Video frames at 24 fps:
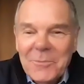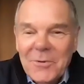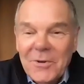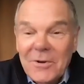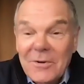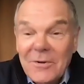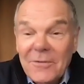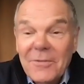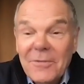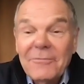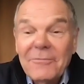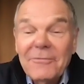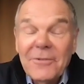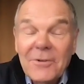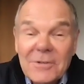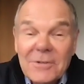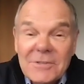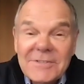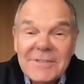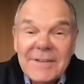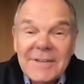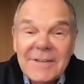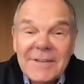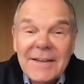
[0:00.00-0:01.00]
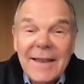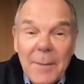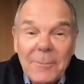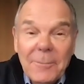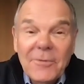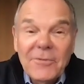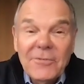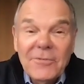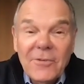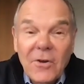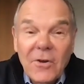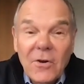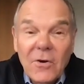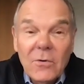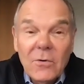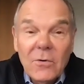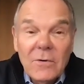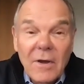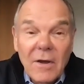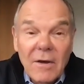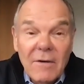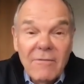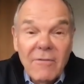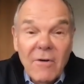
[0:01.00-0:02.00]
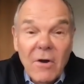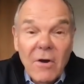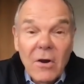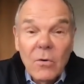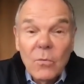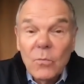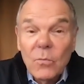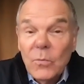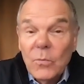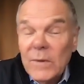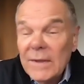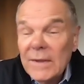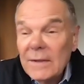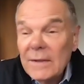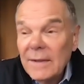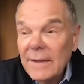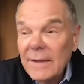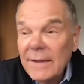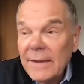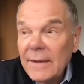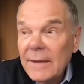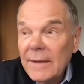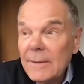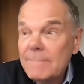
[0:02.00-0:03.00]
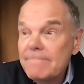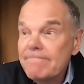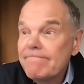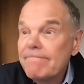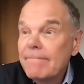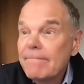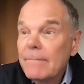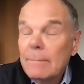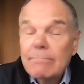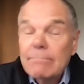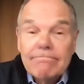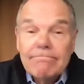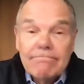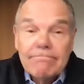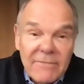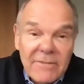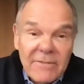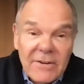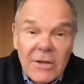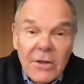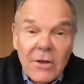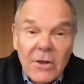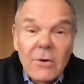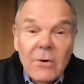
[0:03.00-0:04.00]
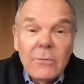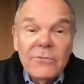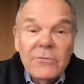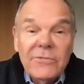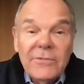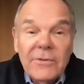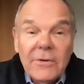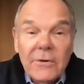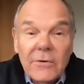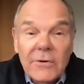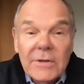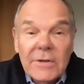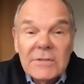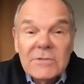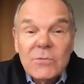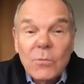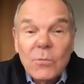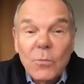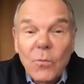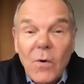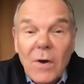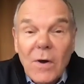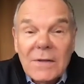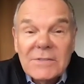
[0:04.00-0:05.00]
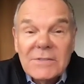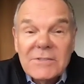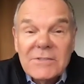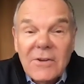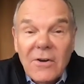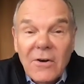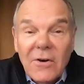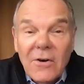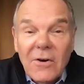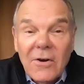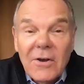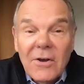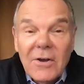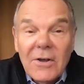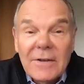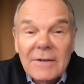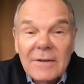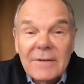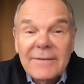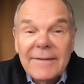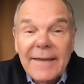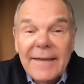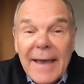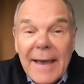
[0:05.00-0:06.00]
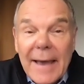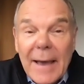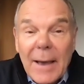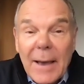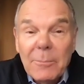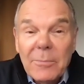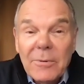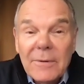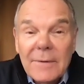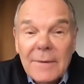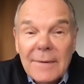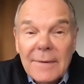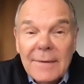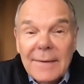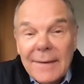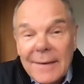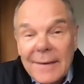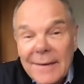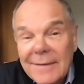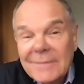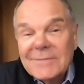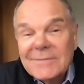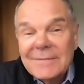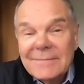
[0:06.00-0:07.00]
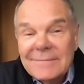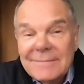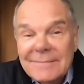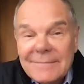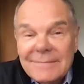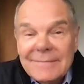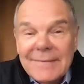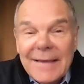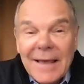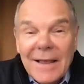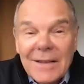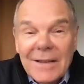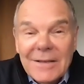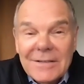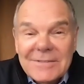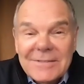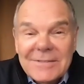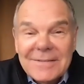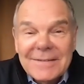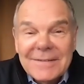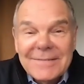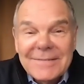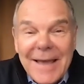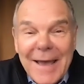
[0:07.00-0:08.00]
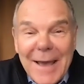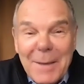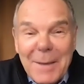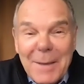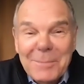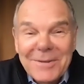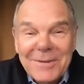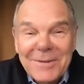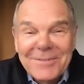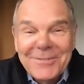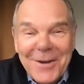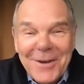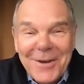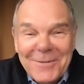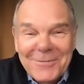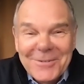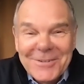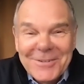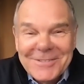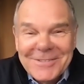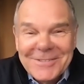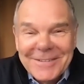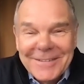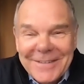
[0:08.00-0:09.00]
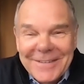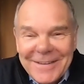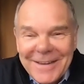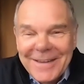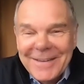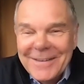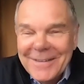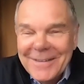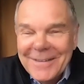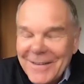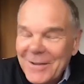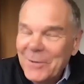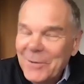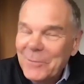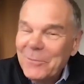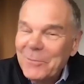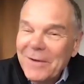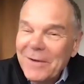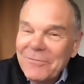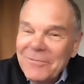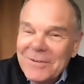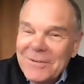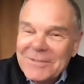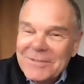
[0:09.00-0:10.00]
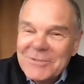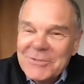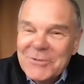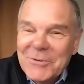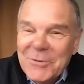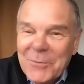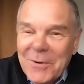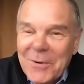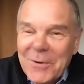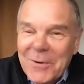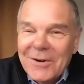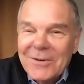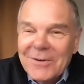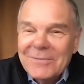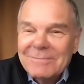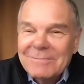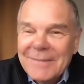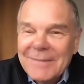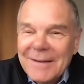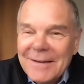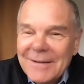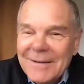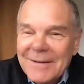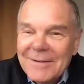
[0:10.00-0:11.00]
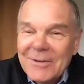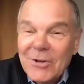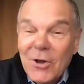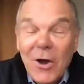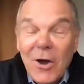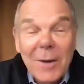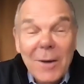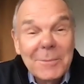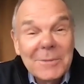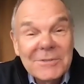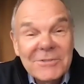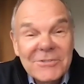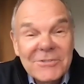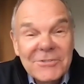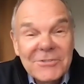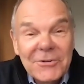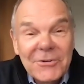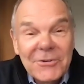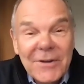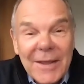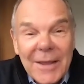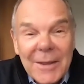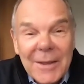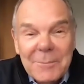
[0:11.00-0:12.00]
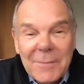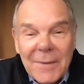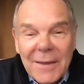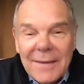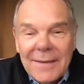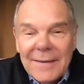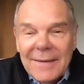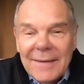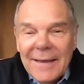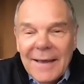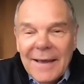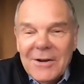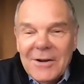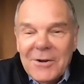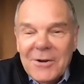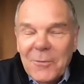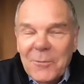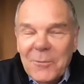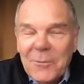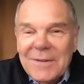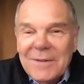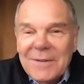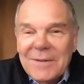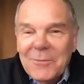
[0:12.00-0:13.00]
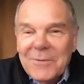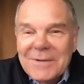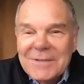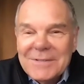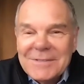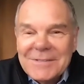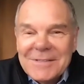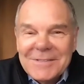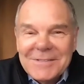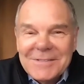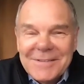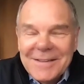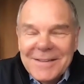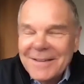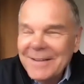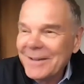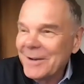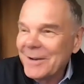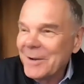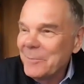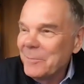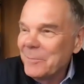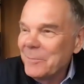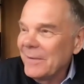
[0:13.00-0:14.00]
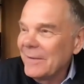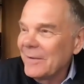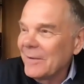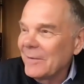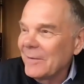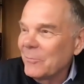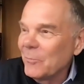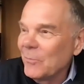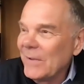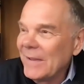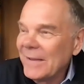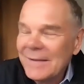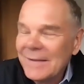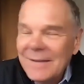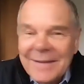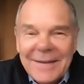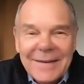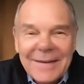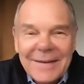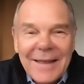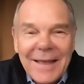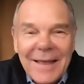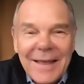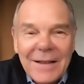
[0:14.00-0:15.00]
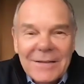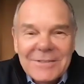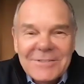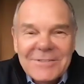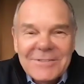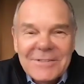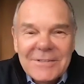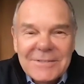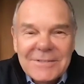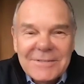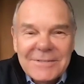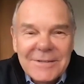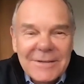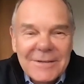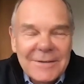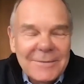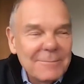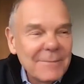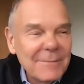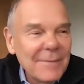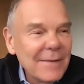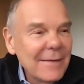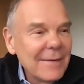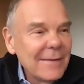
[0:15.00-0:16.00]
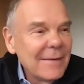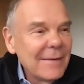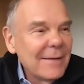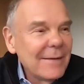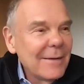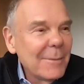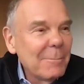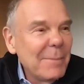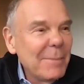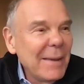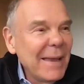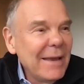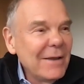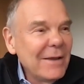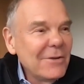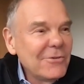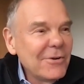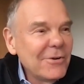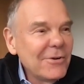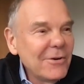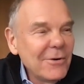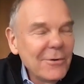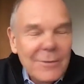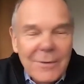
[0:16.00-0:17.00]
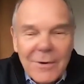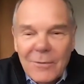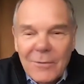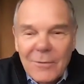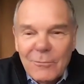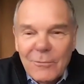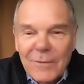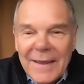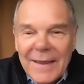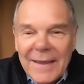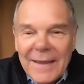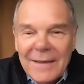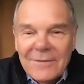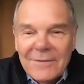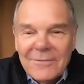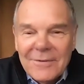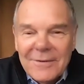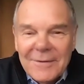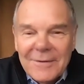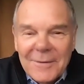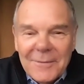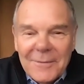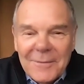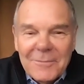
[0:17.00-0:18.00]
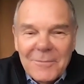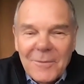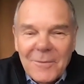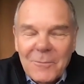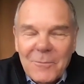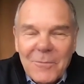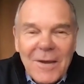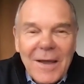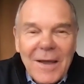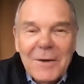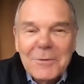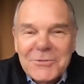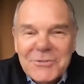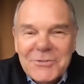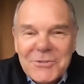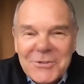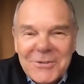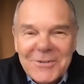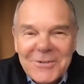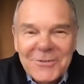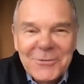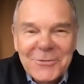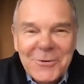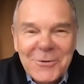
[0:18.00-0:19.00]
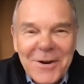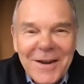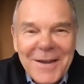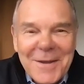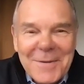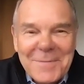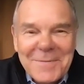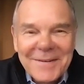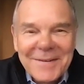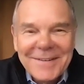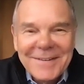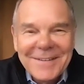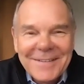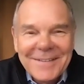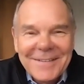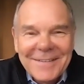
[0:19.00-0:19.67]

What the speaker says: you to the first episode of our weekly video series, What's on Tap? I guess Alex, the tap is obviously a reference to our common surname. I don't know, what is this thing going to be? A weekly analysis, a banter, a rant? How would you describe it?